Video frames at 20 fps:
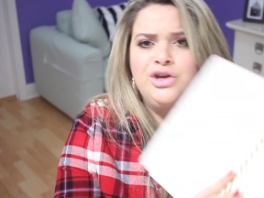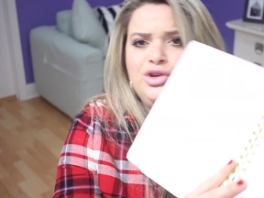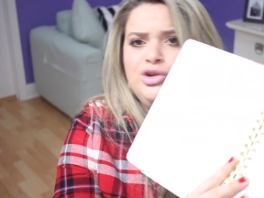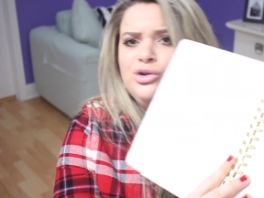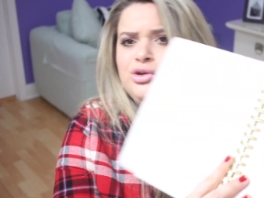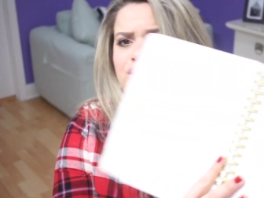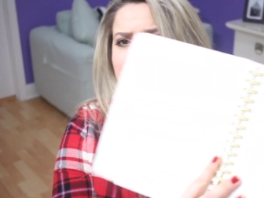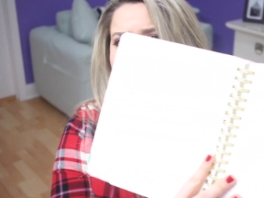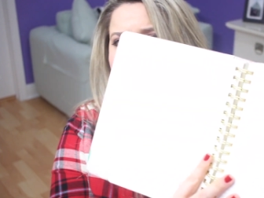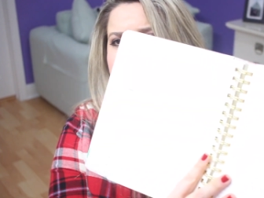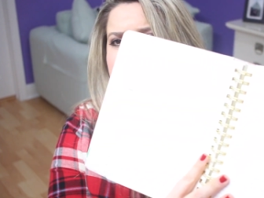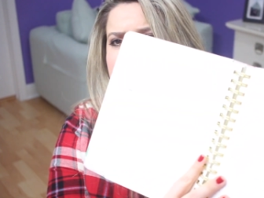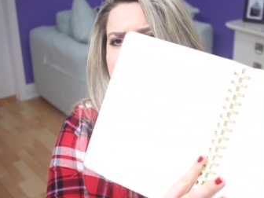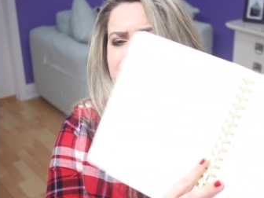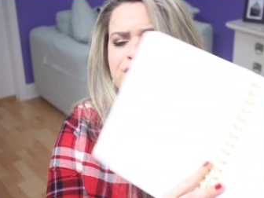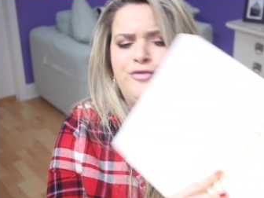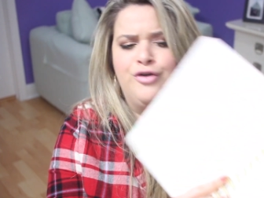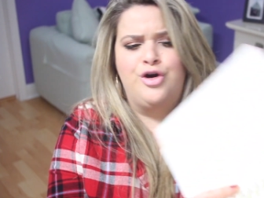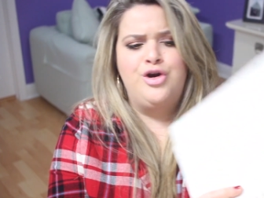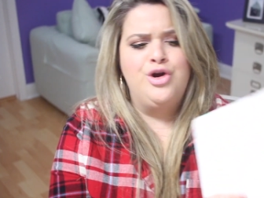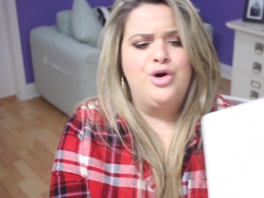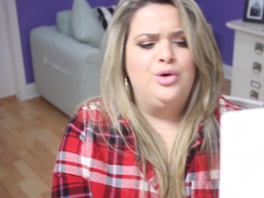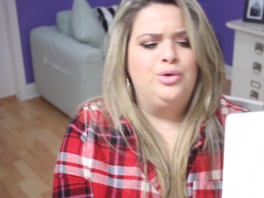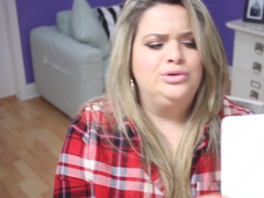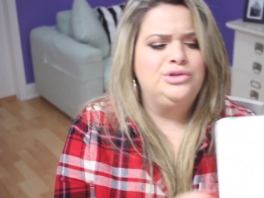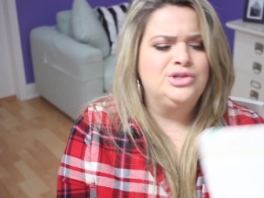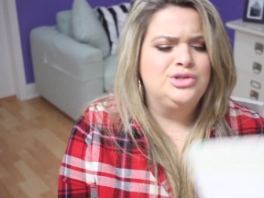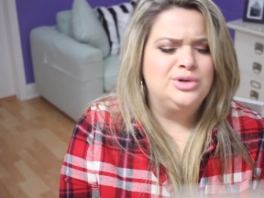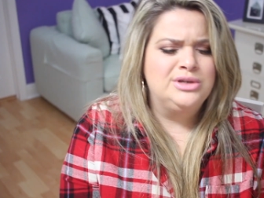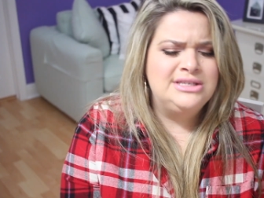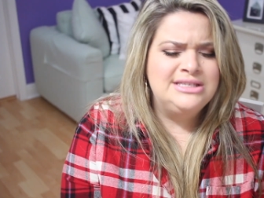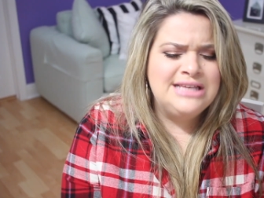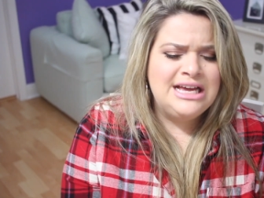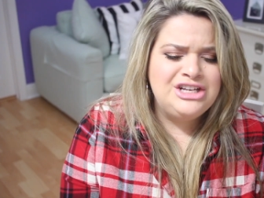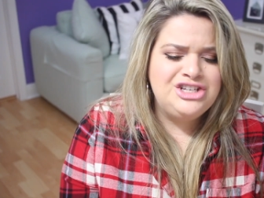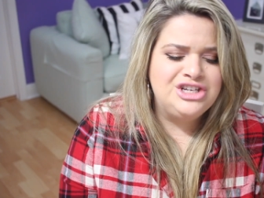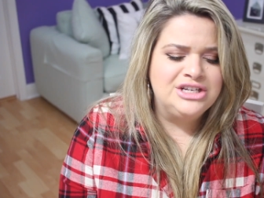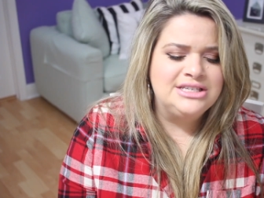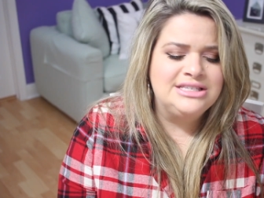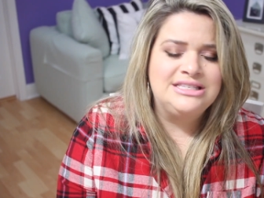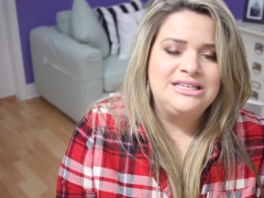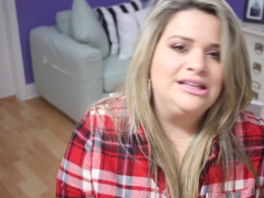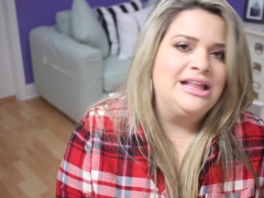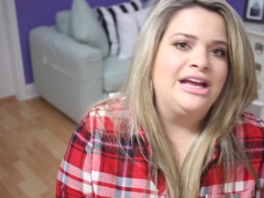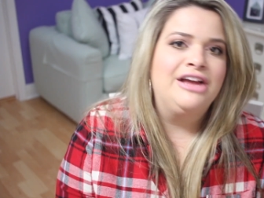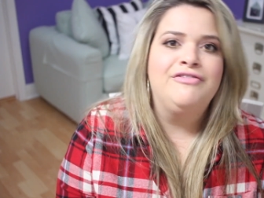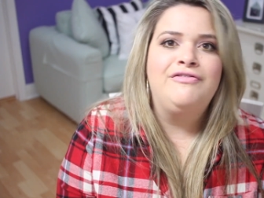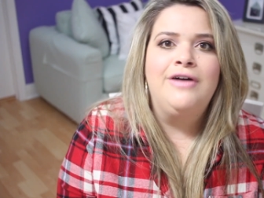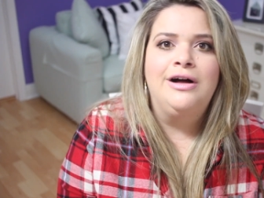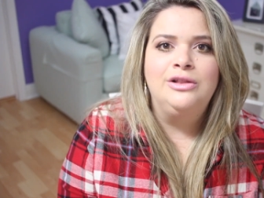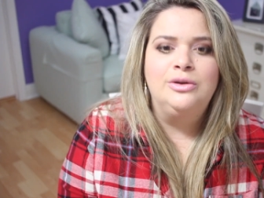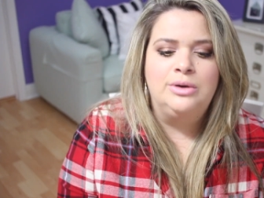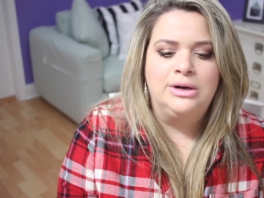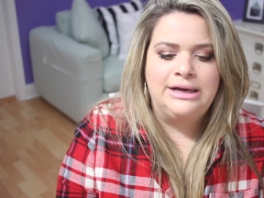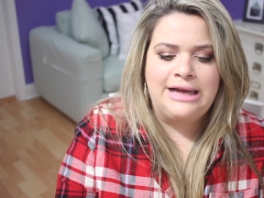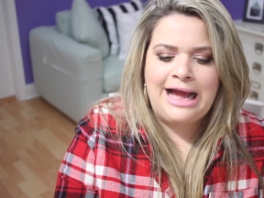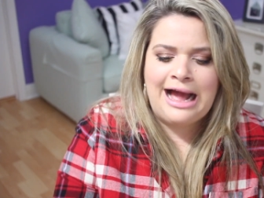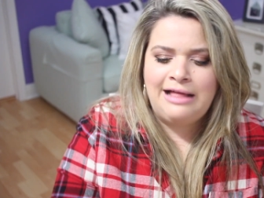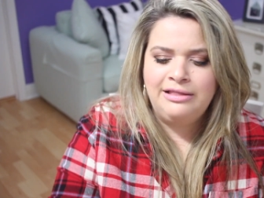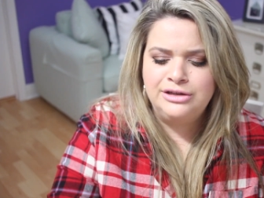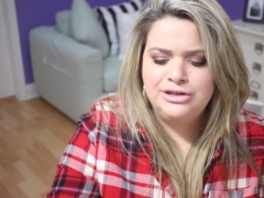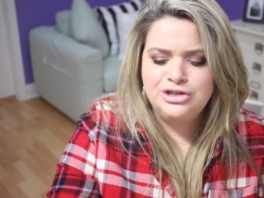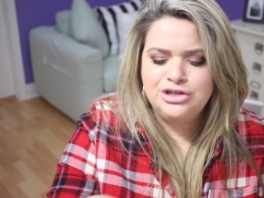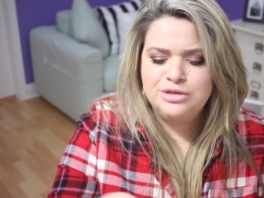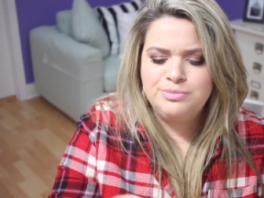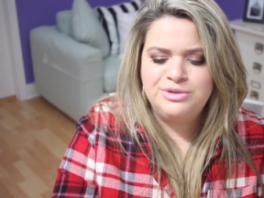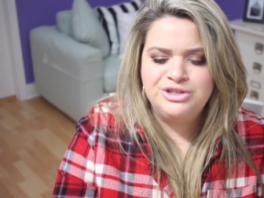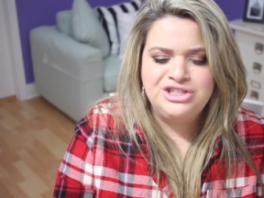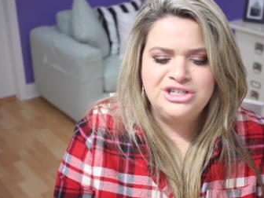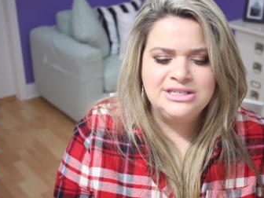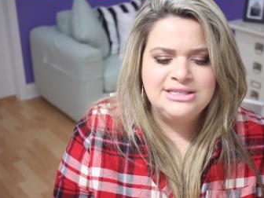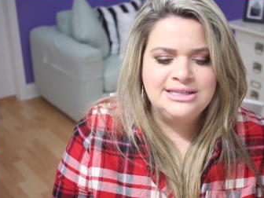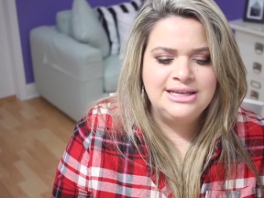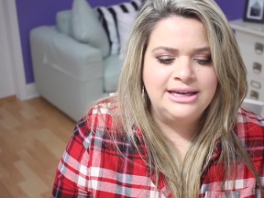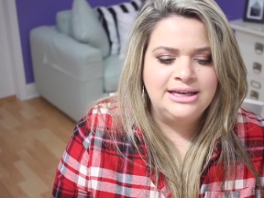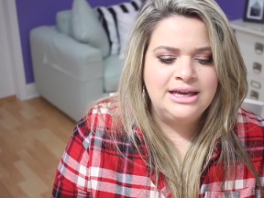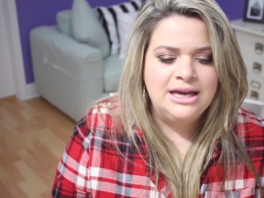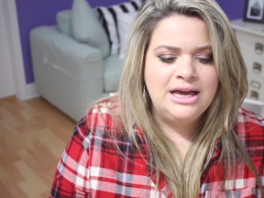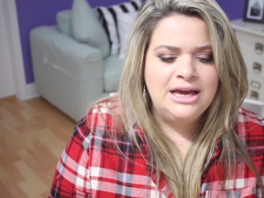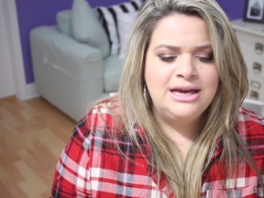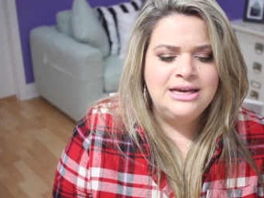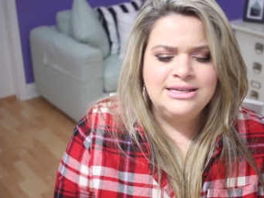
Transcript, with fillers: You can use it for notes. So it's not just to like follow a calendar, but just like